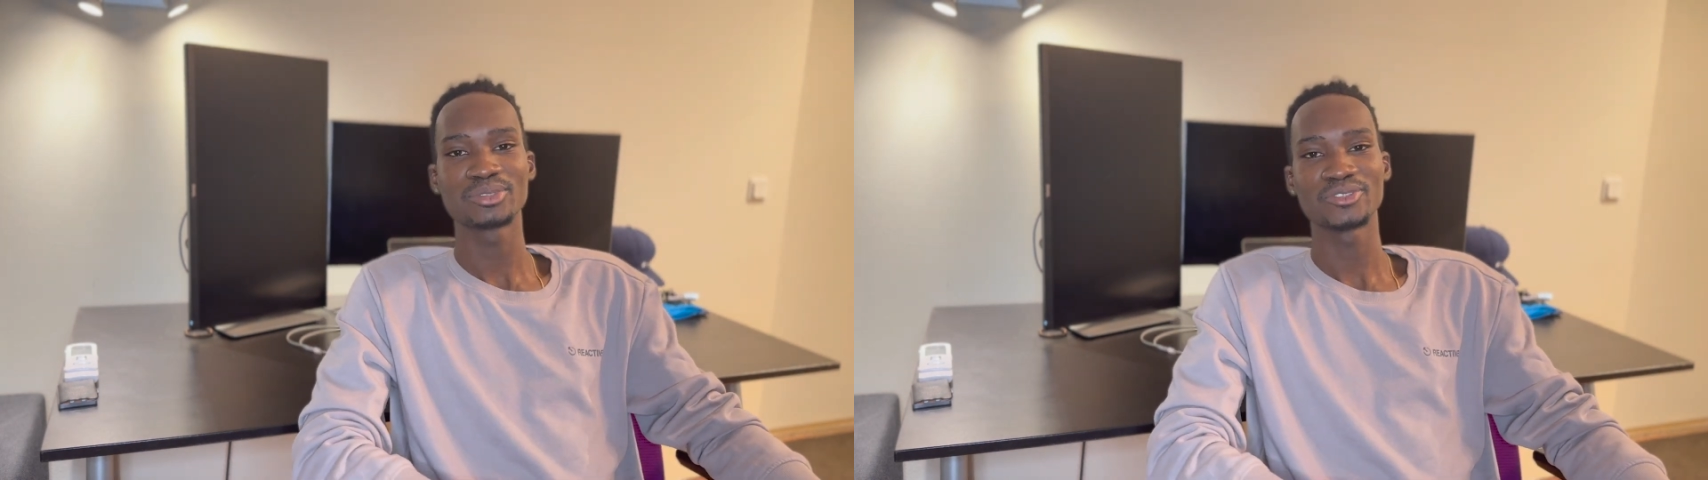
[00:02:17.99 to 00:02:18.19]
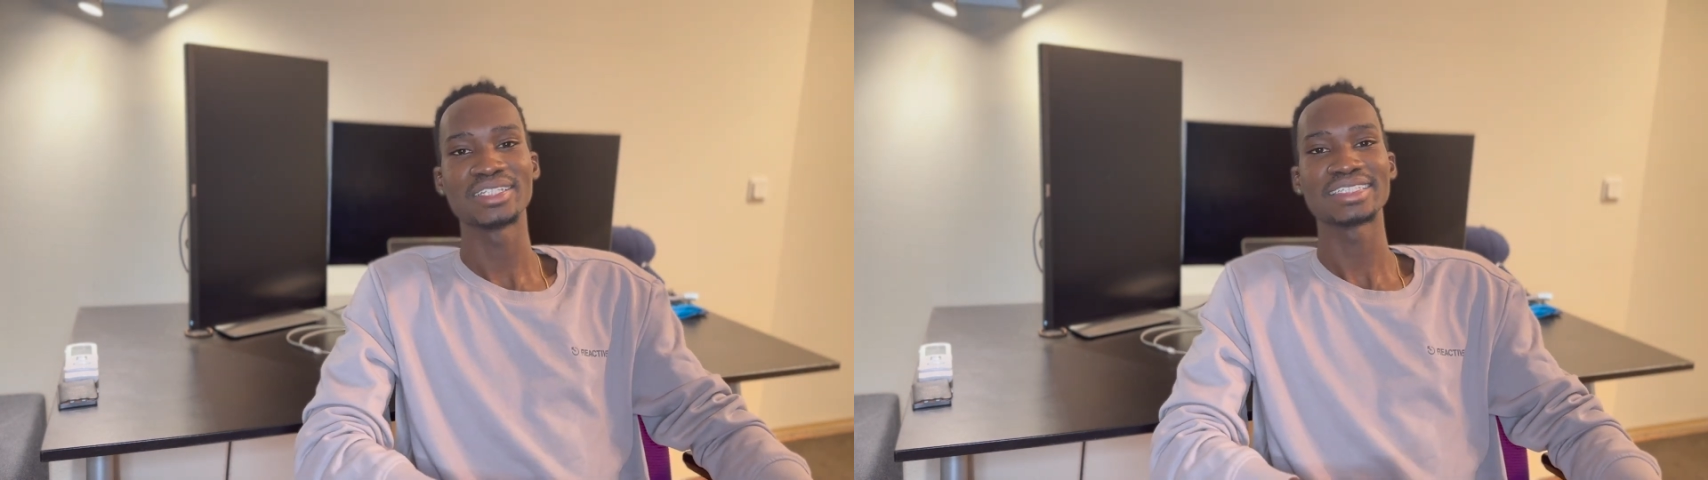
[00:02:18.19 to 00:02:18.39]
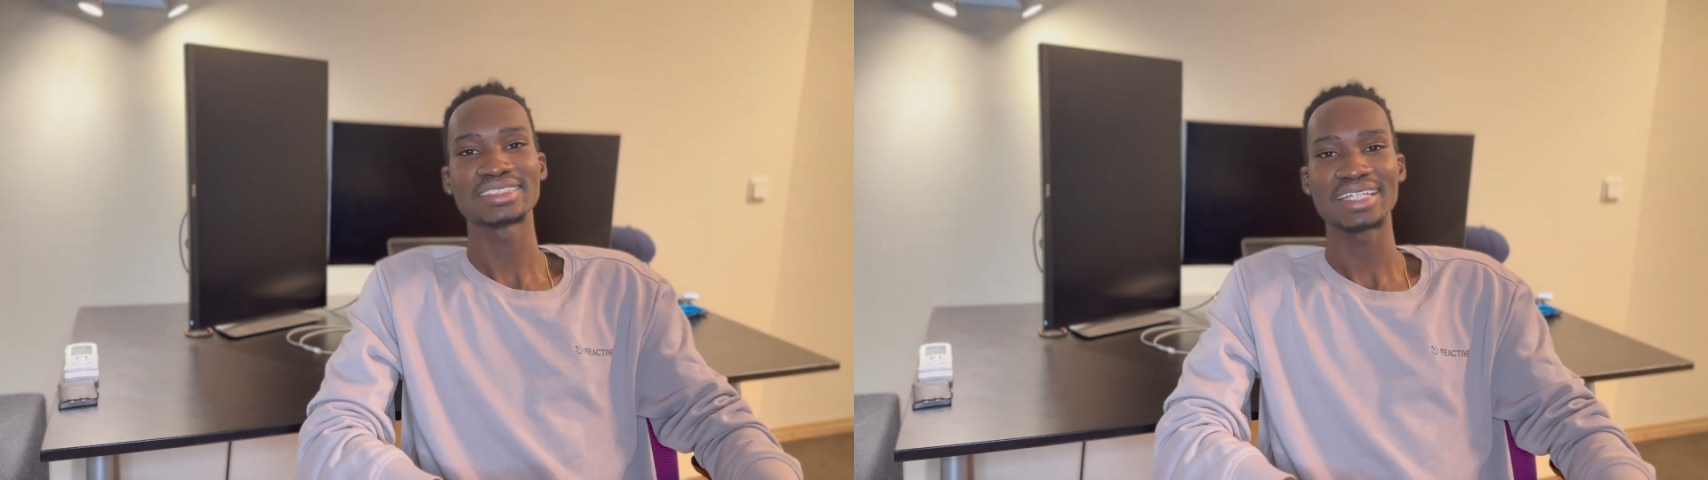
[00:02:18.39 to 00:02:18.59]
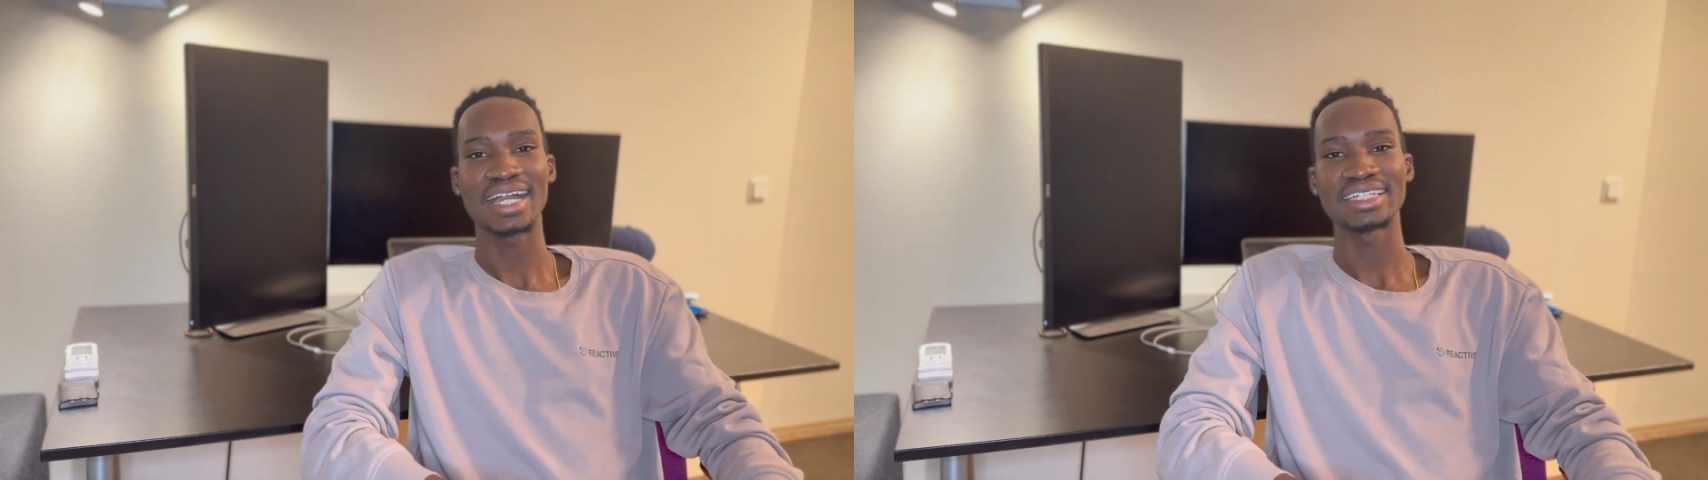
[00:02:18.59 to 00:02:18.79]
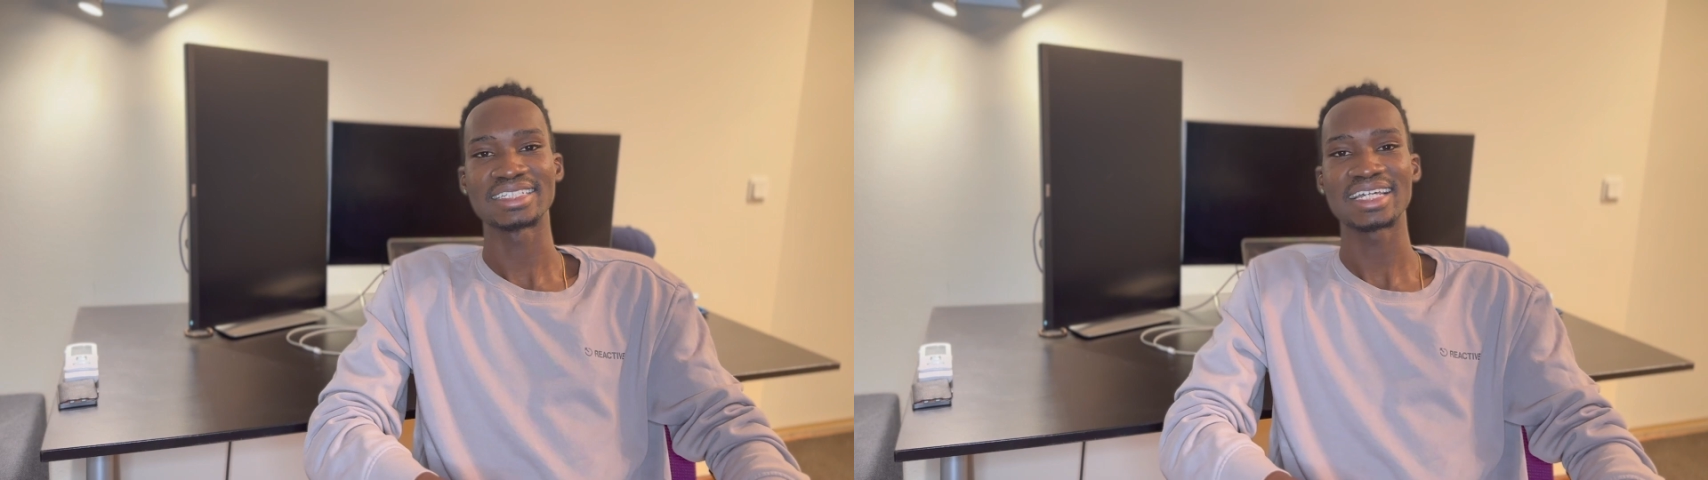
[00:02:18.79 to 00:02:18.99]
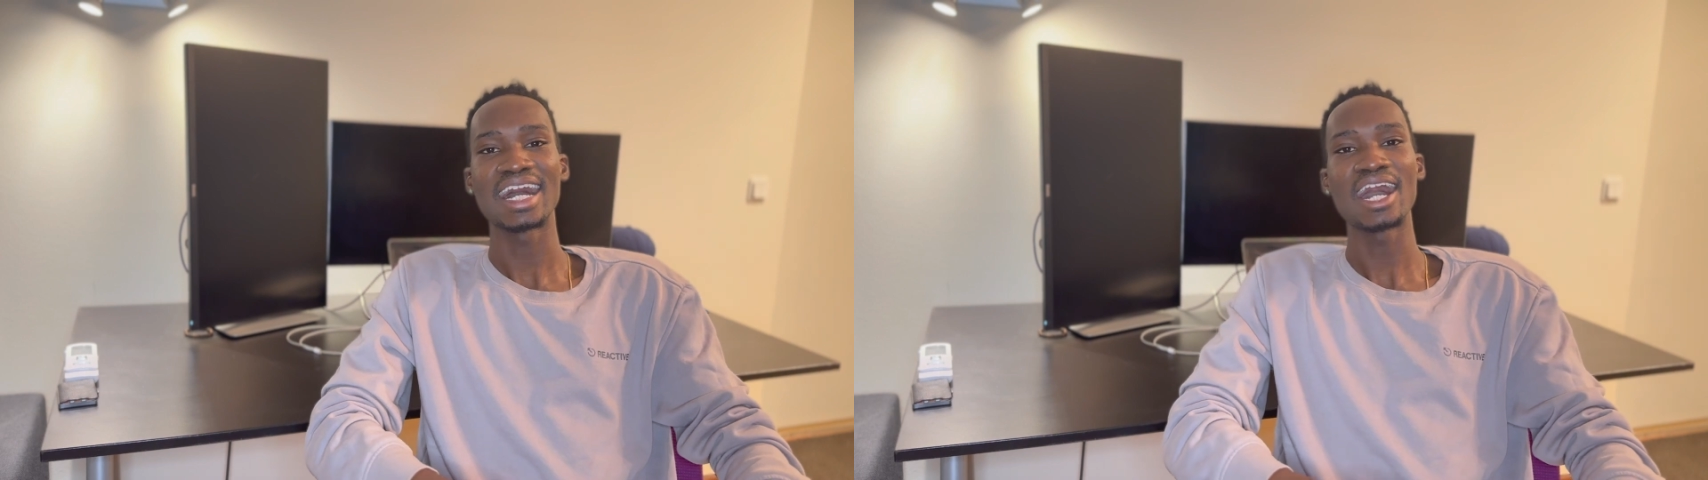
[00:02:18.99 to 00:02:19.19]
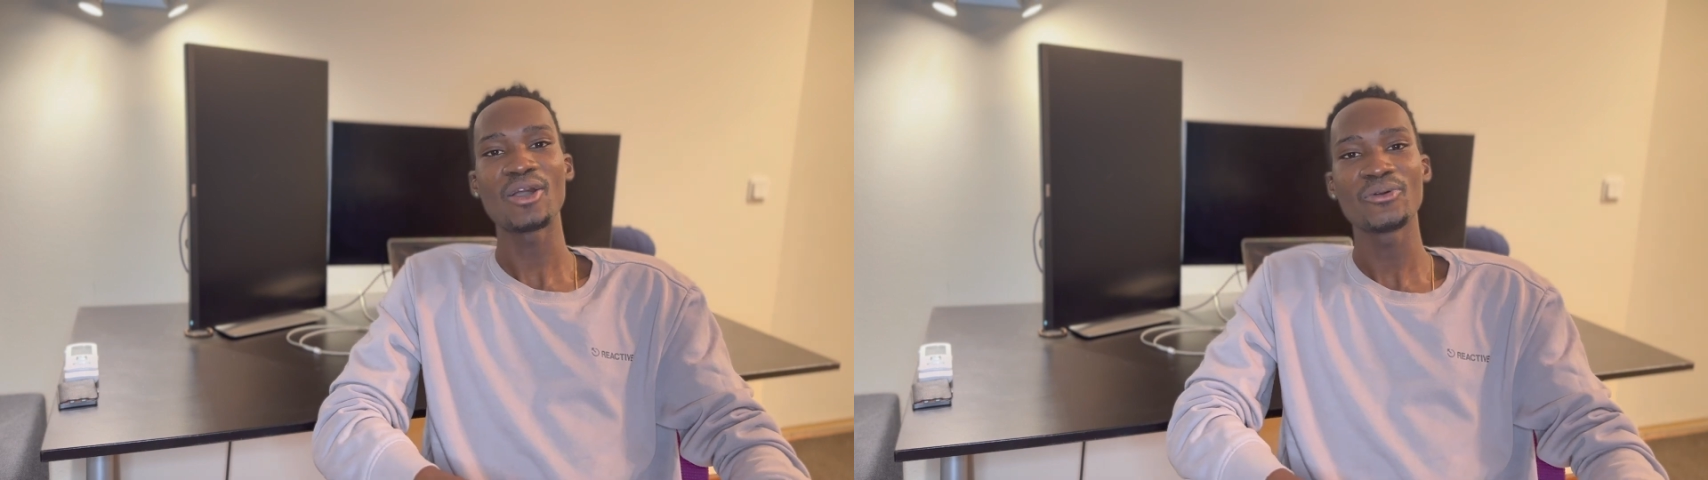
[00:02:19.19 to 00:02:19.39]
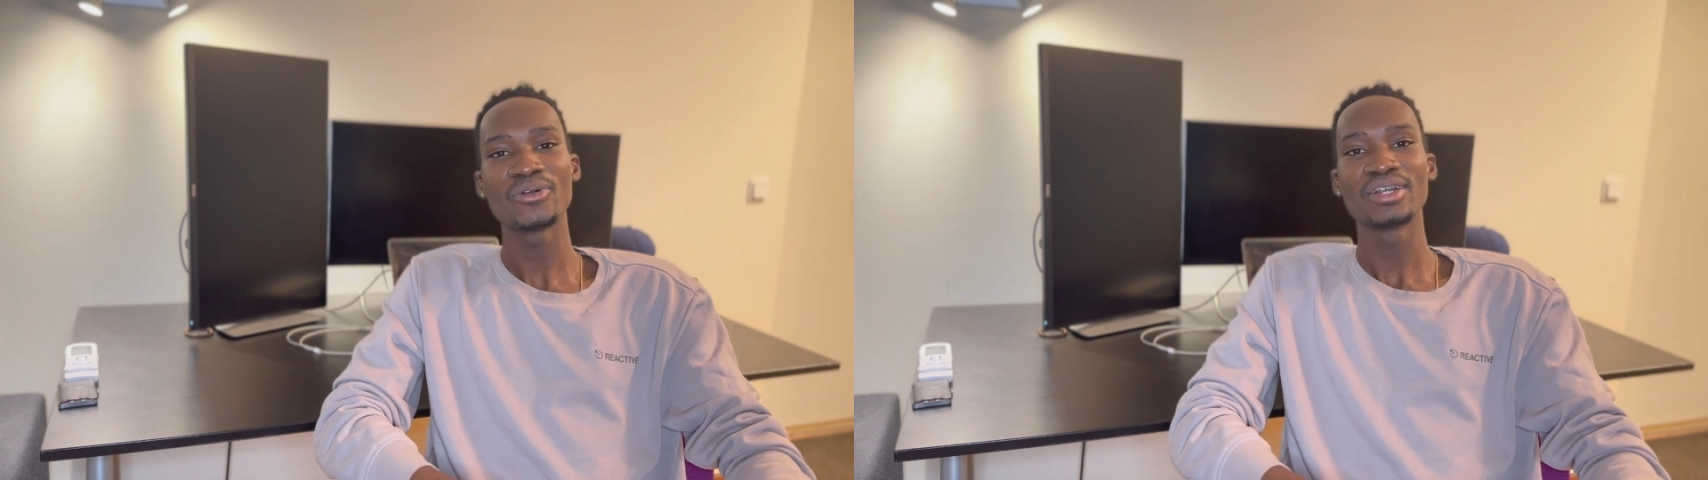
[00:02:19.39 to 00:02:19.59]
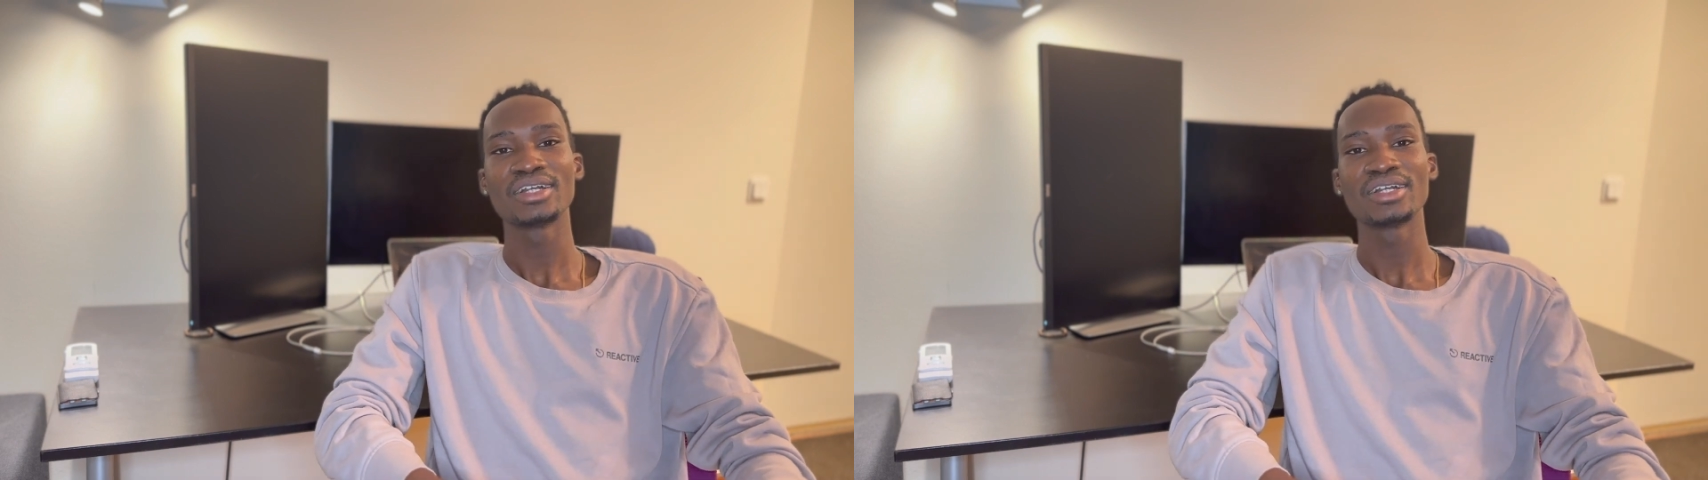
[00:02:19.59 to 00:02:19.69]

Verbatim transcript: to understand how